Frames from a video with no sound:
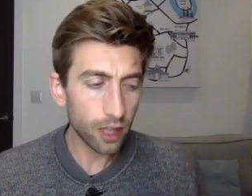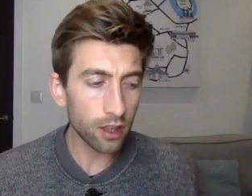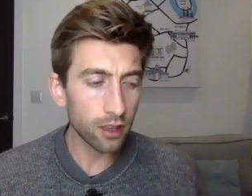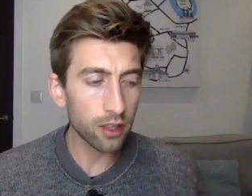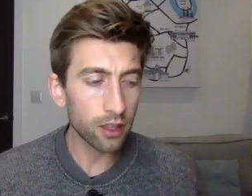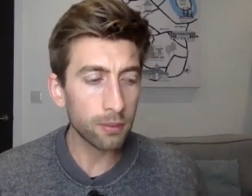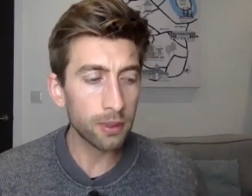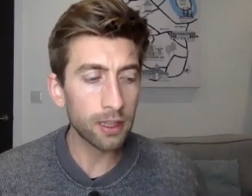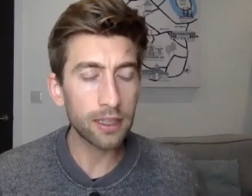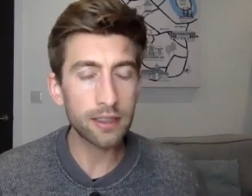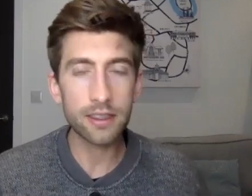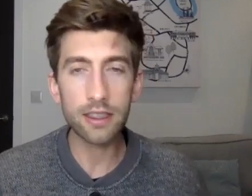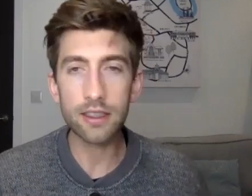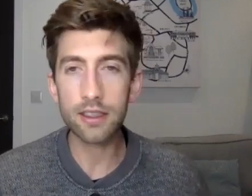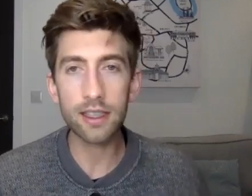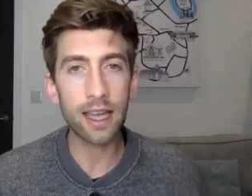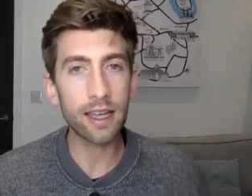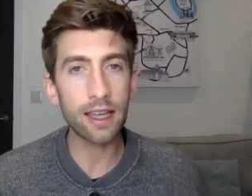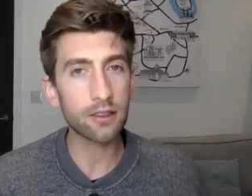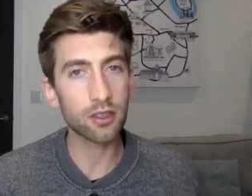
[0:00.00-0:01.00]
the ability to
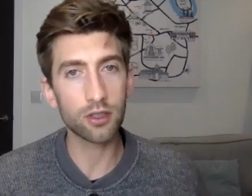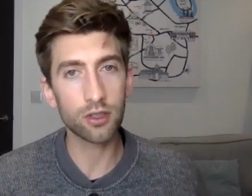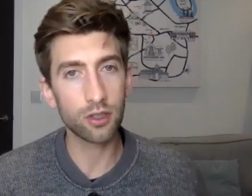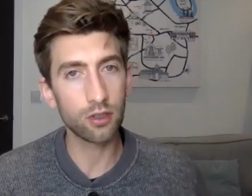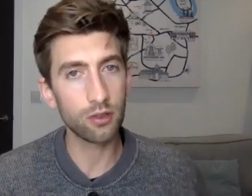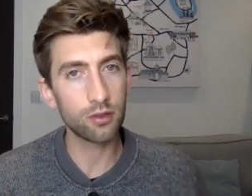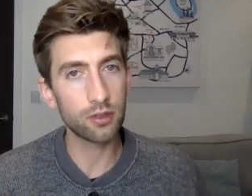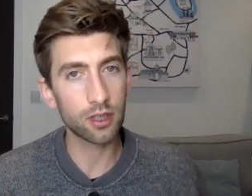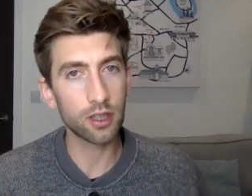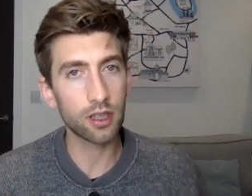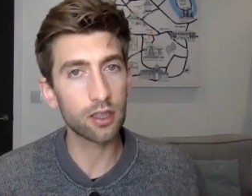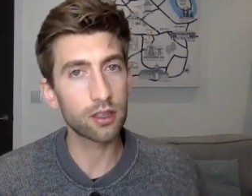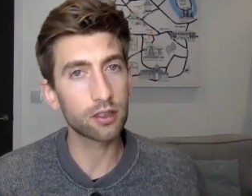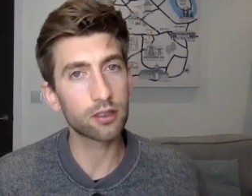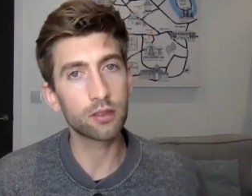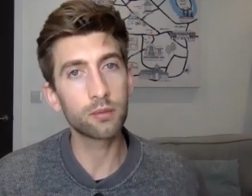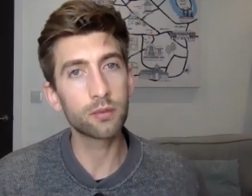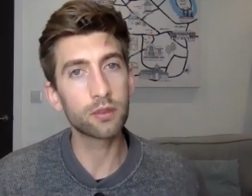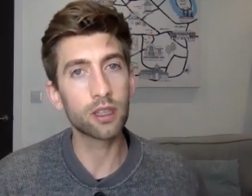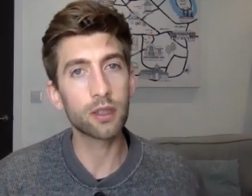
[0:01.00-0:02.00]
get a tutor
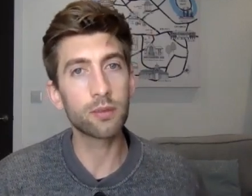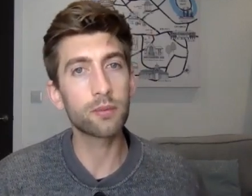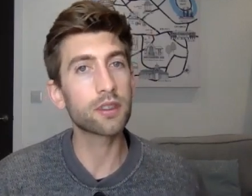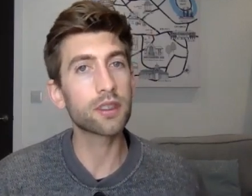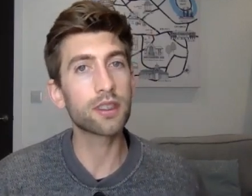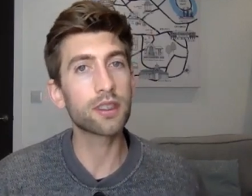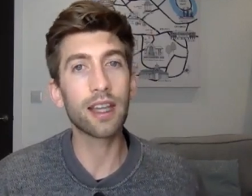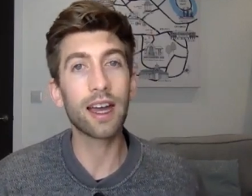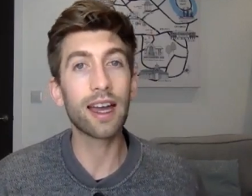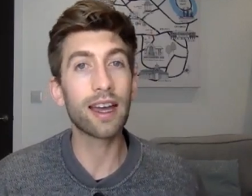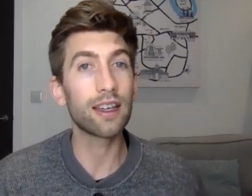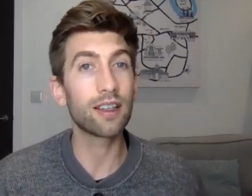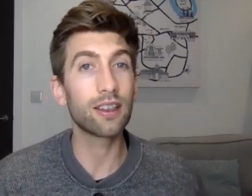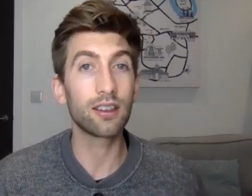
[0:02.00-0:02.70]
sometimes that